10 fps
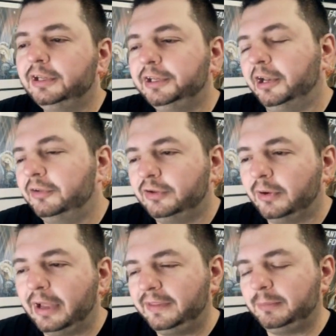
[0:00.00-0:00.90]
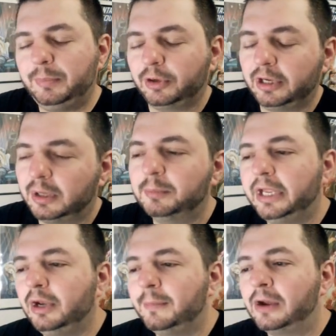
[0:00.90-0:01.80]
You know, so I think people are going to
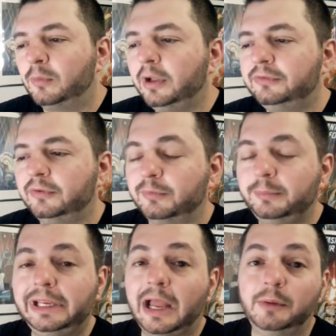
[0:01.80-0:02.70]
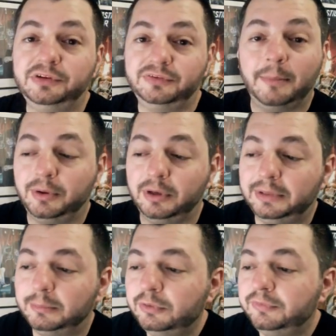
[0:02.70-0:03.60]
complain no matter what. So for me, I would just not put him
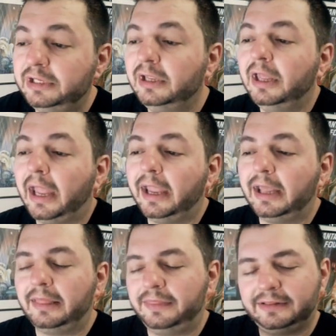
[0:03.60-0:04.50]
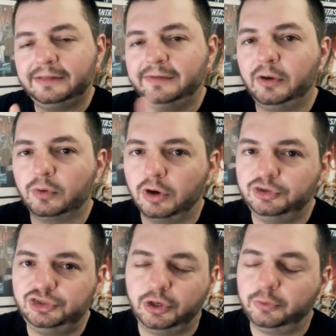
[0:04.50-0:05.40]
in the movie, and I think that title
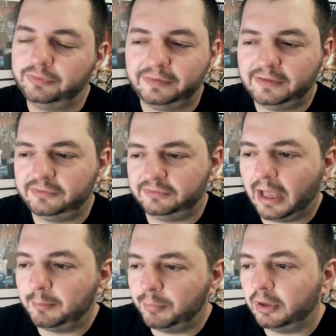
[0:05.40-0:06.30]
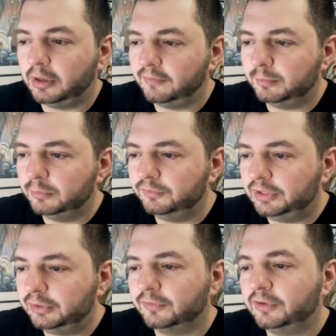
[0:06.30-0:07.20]
card shows that this is not part of the movie
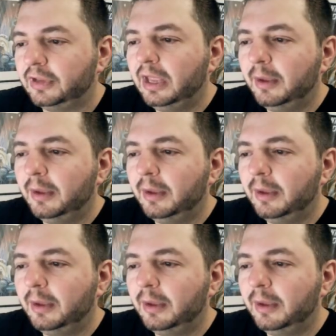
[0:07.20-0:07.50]
universe.